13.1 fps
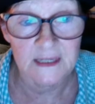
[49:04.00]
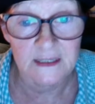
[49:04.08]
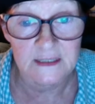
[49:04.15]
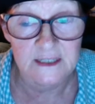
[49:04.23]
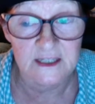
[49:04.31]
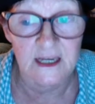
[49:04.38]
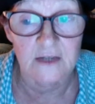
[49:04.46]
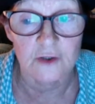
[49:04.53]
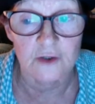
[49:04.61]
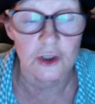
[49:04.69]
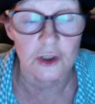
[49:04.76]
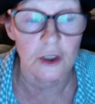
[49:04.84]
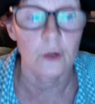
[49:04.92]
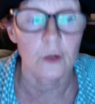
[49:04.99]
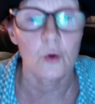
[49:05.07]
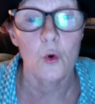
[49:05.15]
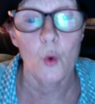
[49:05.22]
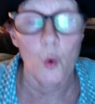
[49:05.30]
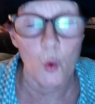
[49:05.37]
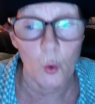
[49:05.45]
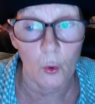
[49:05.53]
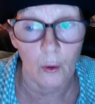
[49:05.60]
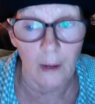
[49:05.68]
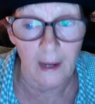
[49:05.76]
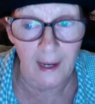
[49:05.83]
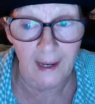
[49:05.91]
extension or
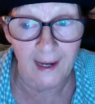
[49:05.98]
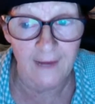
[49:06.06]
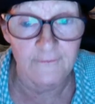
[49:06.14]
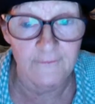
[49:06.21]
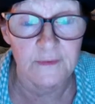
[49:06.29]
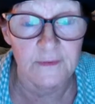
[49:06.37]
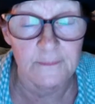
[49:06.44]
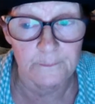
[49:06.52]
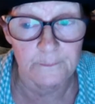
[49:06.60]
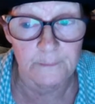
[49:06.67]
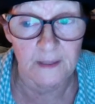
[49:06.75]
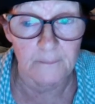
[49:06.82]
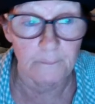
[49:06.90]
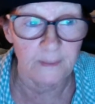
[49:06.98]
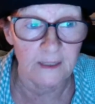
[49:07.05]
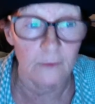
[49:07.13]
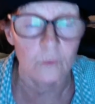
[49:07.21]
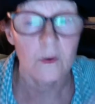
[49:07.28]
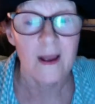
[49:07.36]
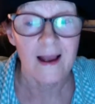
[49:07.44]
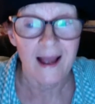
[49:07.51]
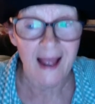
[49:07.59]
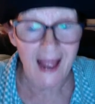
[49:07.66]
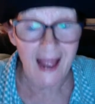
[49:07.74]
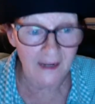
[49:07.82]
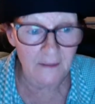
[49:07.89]
have the appeal
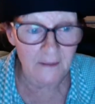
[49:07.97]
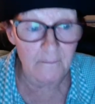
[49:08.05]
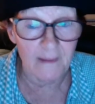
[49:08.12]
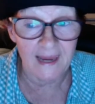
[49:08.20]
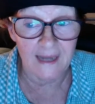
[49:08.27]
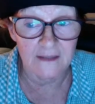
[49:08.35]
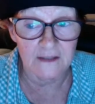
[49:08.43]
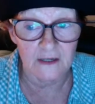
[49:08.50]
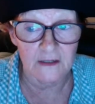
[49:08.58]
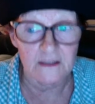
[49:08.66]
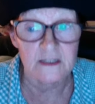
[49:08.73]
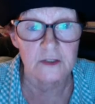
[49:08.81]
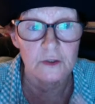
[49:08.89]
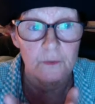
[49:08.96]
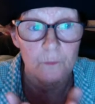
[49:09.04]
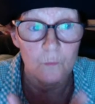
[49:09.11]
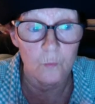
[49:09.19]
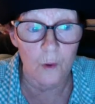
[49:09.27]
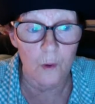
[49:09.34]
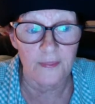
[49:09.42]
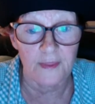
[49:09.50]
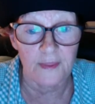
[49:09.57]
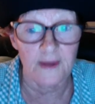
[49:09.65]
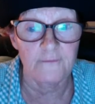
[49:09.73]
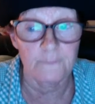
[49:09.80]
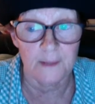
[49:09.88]
unabandoned. So what
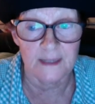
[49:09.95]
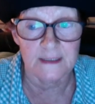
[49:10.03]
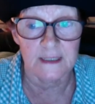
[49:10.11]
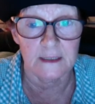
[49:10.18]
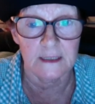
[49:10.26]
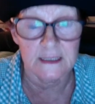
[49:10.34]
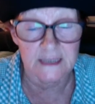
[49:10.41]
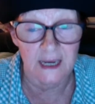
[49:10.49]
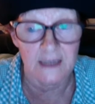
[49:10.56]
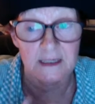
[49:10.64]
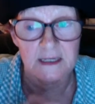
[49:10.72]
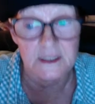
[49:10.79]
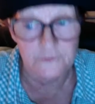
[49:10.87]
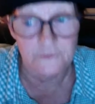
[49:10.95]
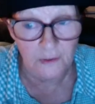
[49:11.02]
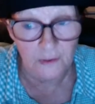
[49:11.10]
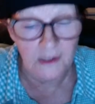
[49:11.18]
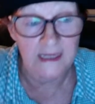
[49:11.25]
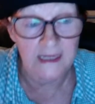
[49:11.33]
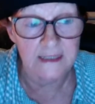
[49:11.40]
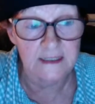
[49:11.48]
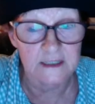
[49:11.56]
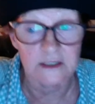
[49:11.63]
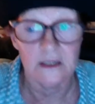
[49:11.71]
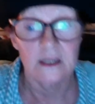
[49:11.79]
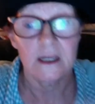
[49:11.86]
they've basically done is released
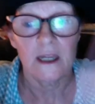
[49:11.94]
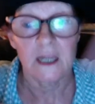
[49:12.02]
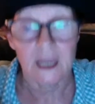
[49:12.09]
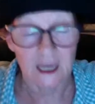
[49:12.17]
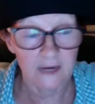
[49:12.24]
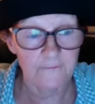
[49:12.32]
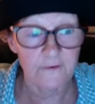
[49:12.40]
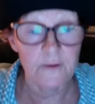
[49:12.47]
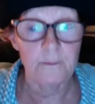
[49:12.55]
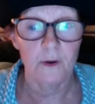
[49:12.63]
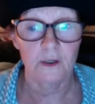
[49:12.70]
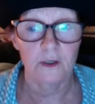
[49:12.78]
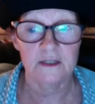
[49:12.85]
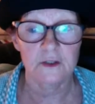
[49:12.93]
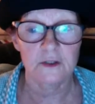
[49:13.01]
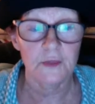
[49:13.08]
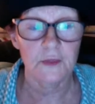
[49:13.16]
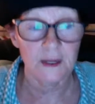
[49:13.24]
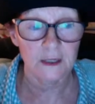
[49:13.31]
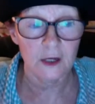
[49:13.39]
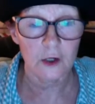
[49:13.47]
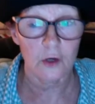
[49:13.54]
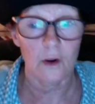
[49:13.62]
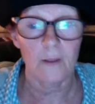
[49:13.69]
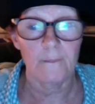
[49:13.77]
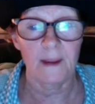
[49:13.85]
everybody so they can
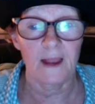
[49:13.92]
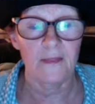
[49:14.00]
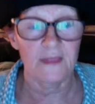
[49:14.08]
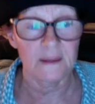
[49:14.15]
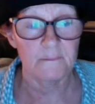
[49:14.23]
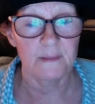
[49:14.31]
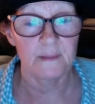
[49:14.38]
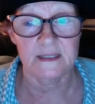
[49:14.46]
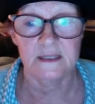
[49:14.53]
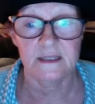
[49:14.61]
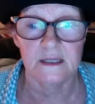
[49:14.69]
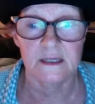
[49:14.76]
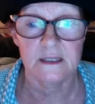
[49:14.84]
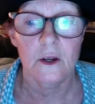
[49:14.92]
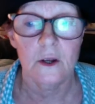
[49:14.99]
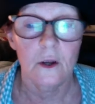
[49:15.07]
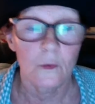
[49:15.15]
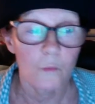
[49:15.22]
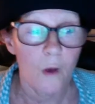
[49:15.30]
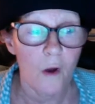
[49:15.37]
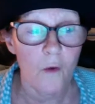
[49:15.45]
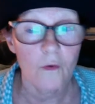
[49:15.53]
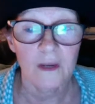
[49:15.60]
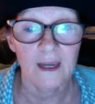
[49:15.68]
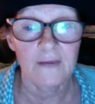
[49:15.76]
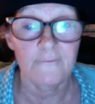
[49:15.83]
go about their business while
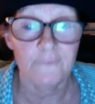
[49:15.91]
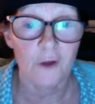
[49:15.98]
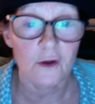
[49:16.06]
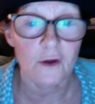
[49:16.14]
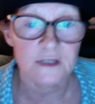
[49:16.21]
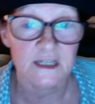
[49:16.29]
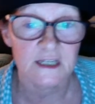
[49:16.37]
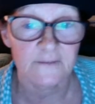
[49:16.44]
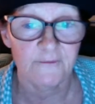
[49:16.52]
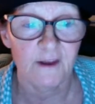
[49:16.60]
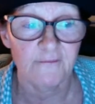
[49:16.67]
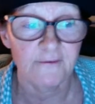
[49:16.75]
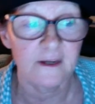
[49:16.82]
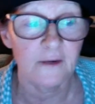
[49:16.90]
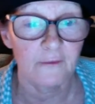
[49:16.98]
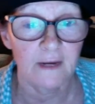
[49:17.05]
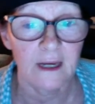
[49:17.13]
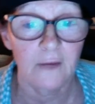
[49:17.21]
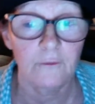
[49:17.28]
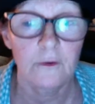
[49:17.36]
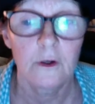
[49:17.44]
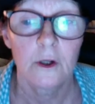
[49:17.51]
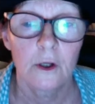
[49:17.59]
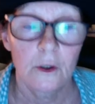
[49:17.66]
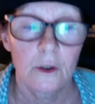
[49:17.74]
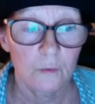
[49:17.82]
Kate Floss is fluffing around
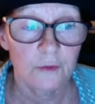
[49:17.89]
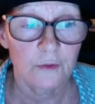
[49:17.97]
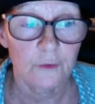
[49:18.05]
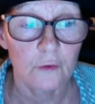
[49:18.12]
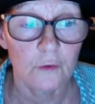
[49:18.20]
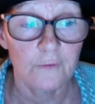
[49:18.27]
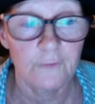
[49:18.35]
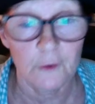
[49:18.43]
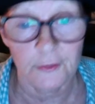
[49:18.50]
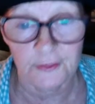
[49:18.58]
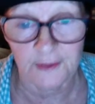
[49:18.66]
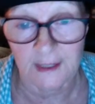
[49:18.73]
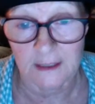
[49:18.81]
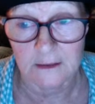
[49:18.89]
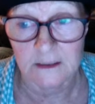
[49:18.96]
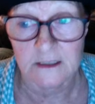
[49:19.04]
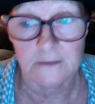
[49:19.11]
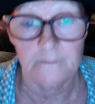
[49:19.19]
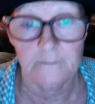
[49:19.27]
with all of her things.